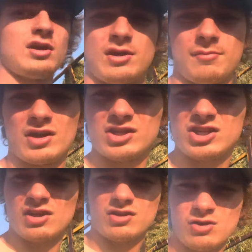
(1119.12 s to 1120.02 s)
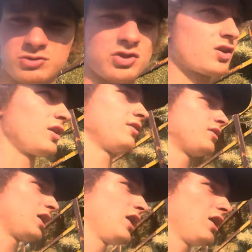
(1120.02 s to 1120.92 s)
But I'll see how the crew's looking.
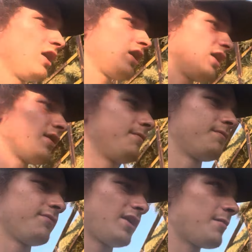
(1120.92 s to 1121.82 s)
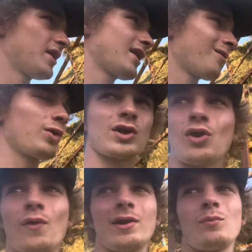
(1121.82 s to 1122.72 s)
They might not want to
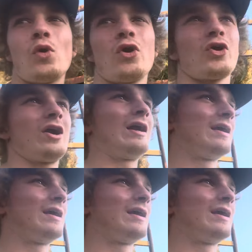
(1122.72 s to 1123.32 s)
go anymore.